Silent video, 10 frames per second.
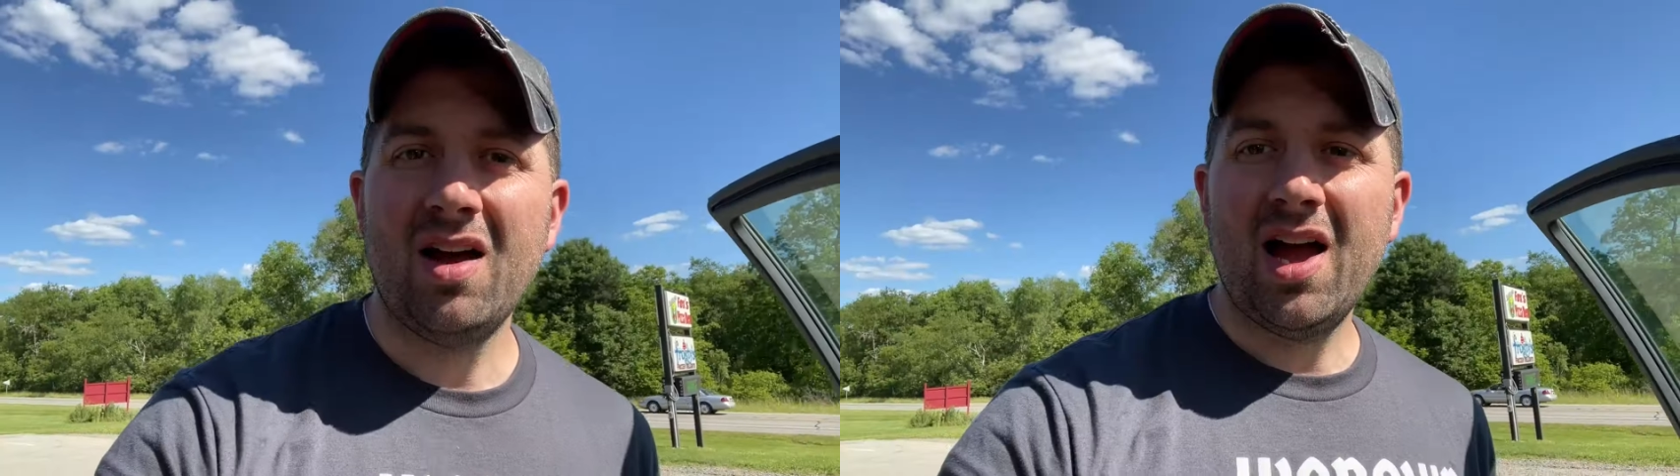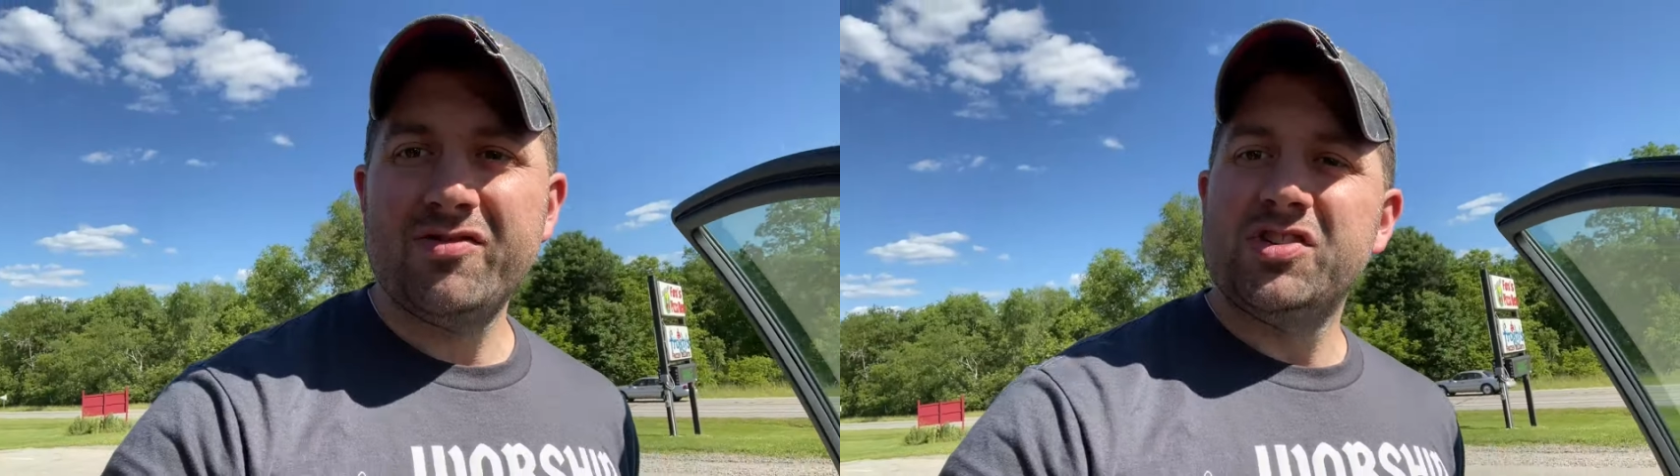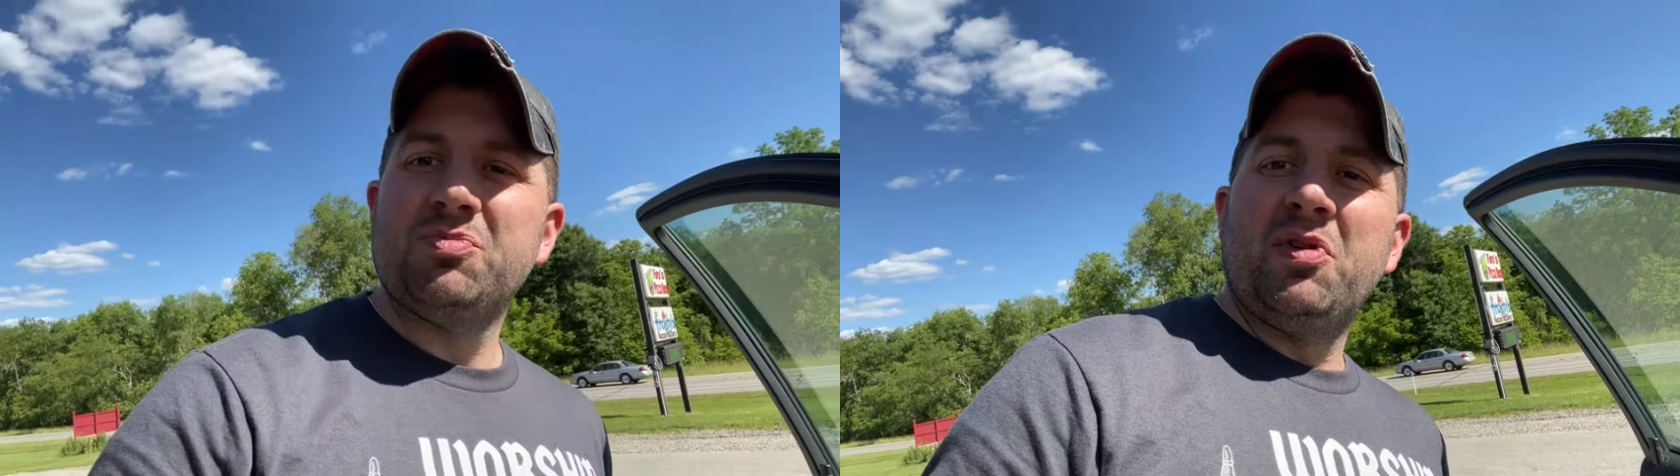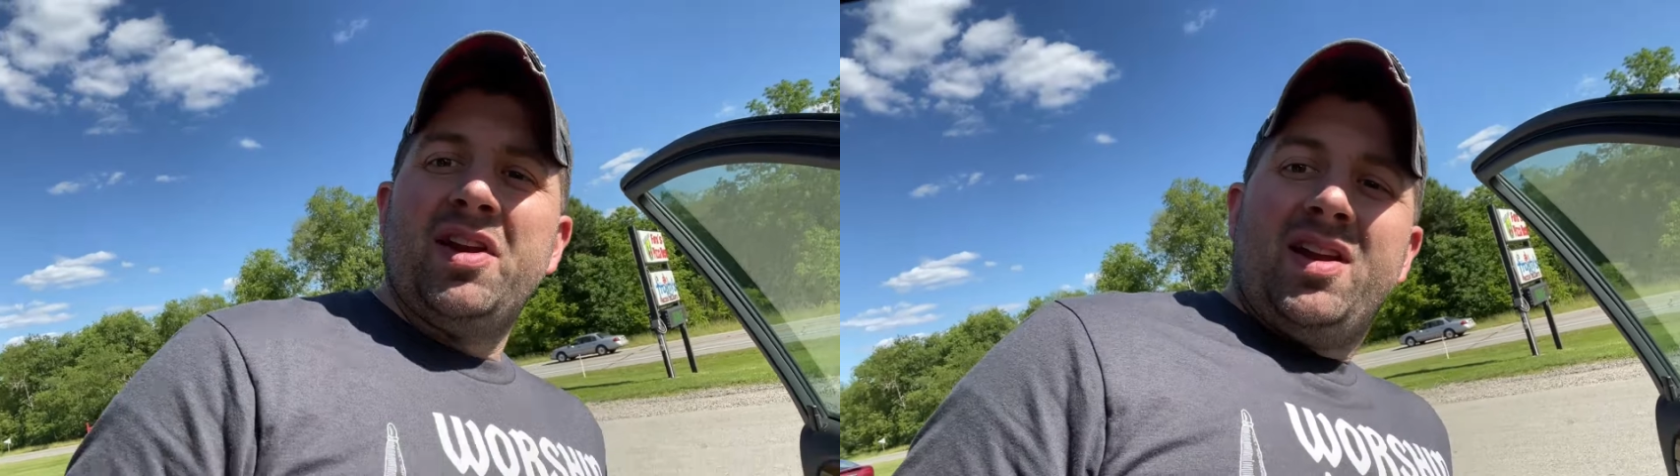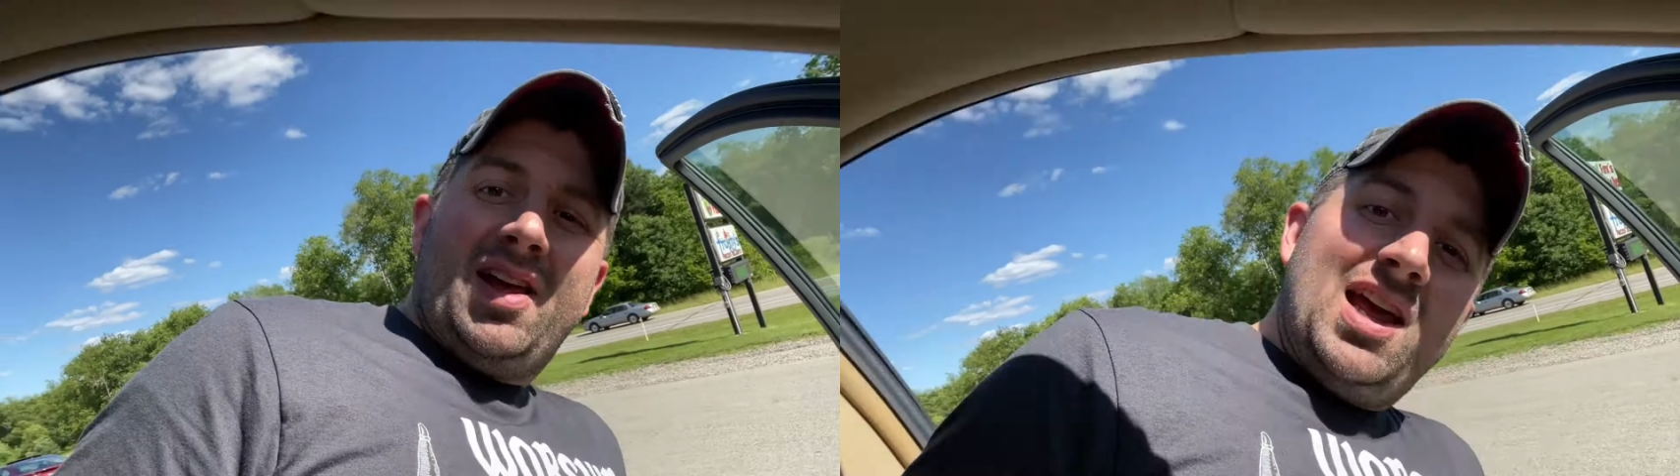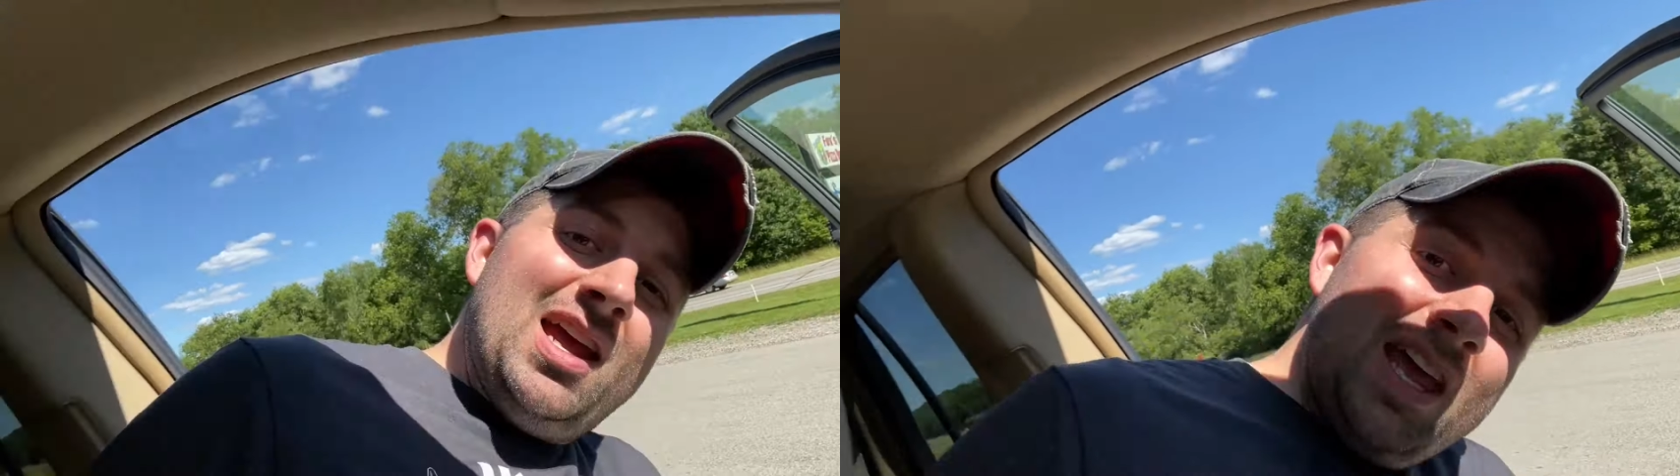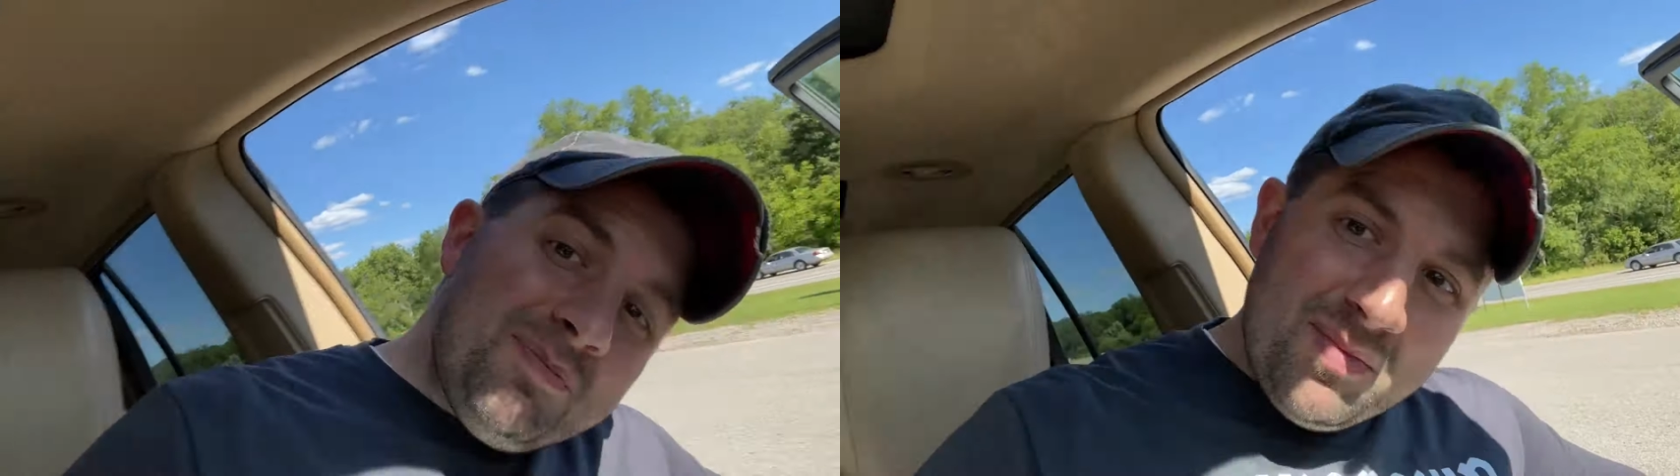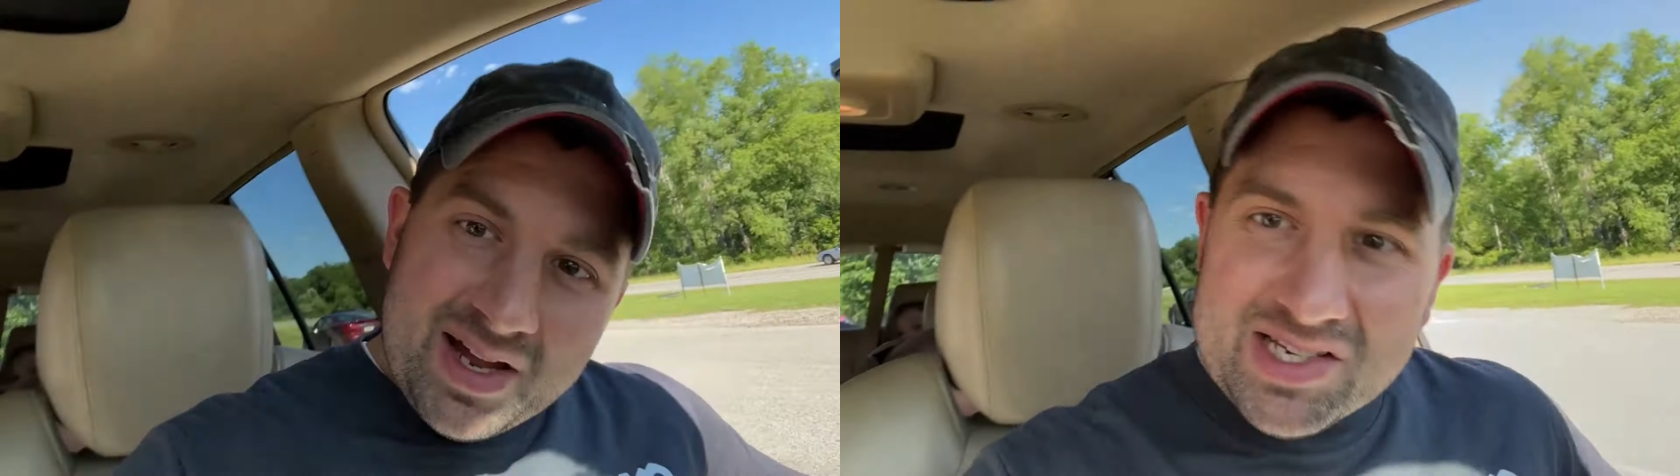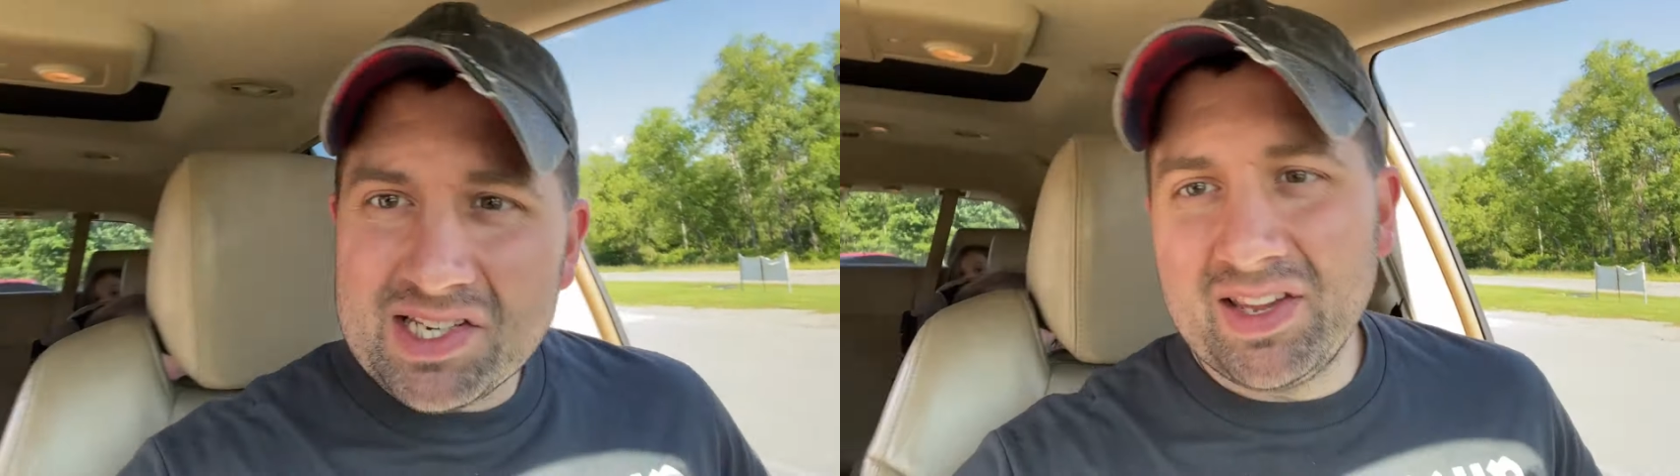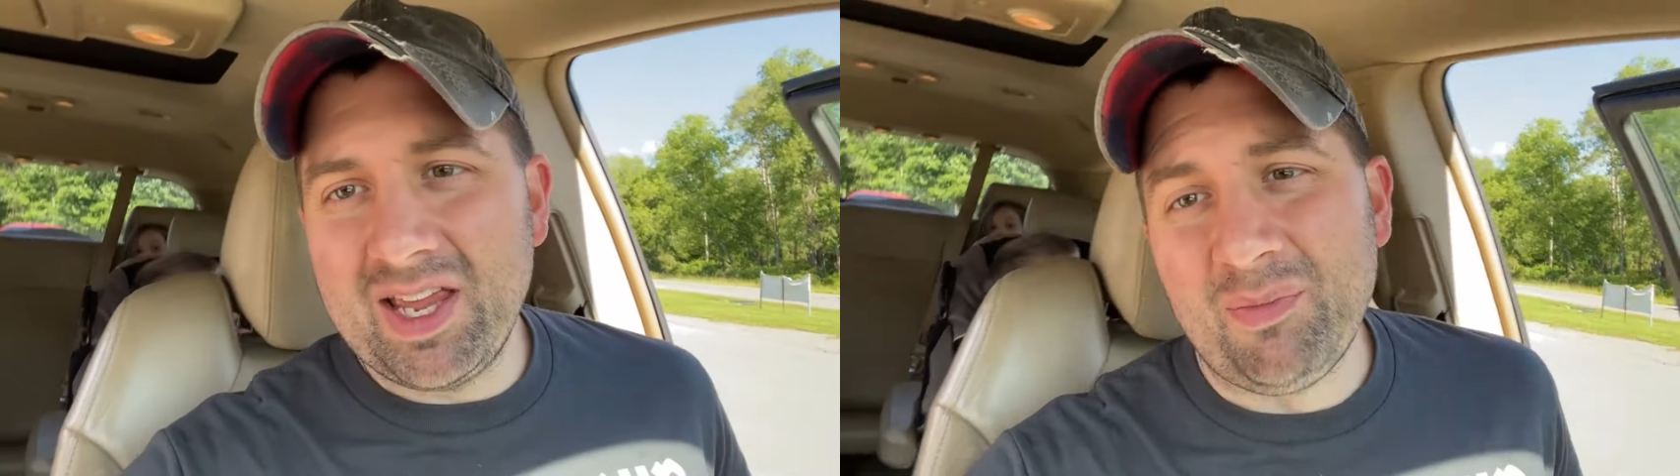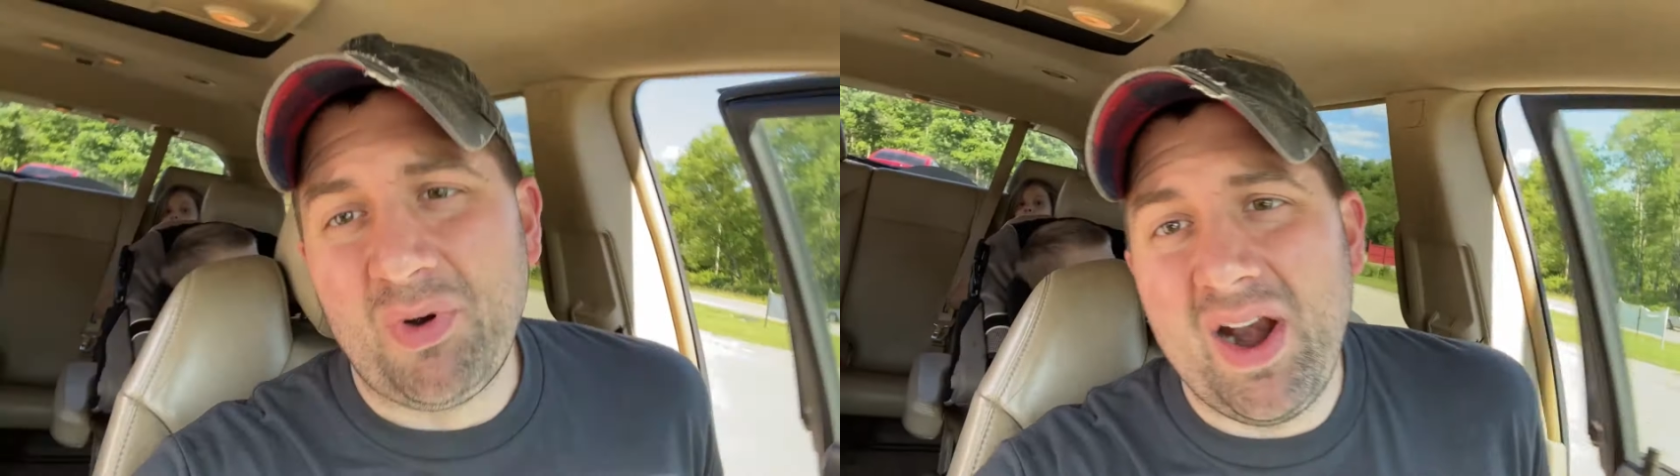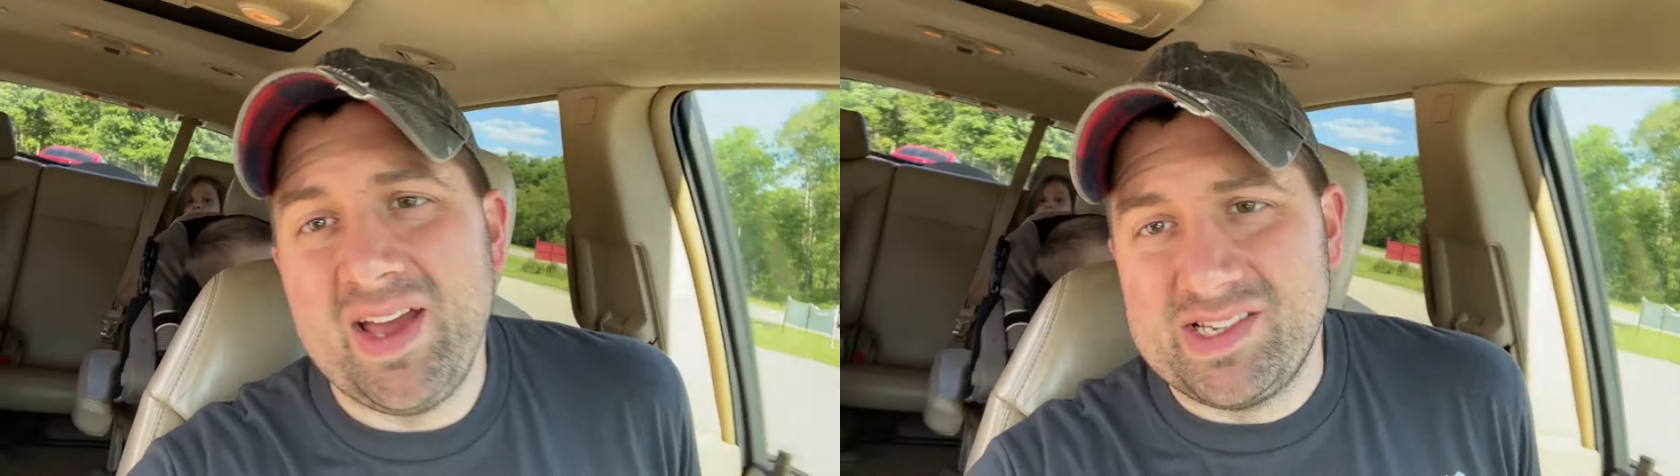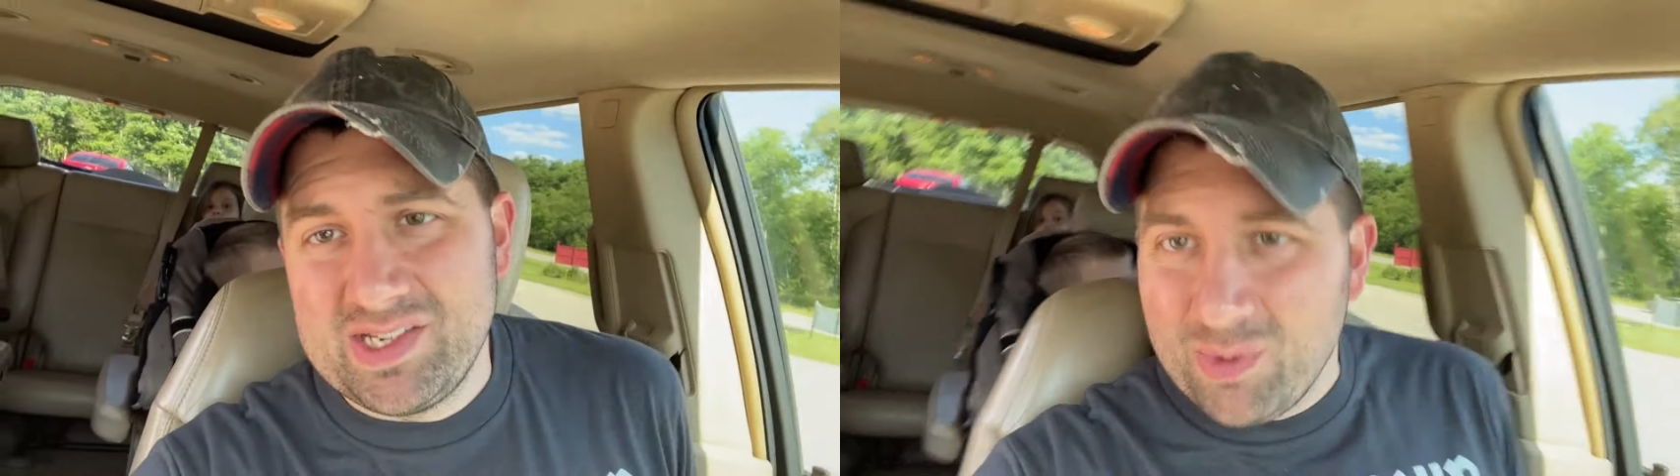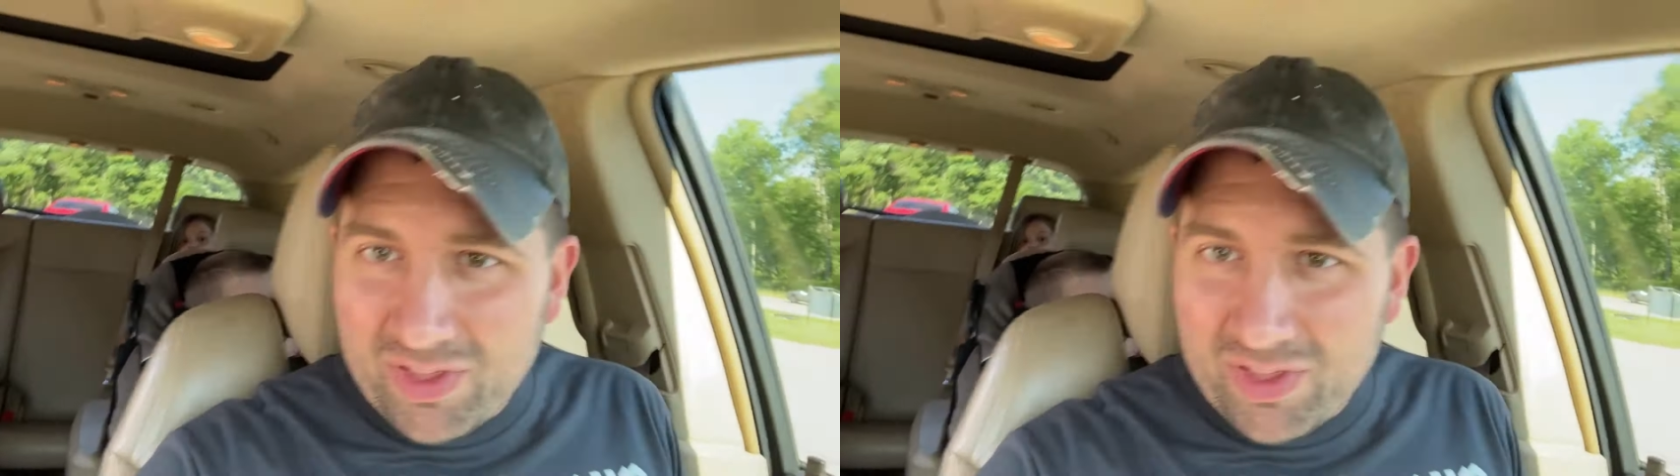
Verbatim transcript: I've just been immensely impressed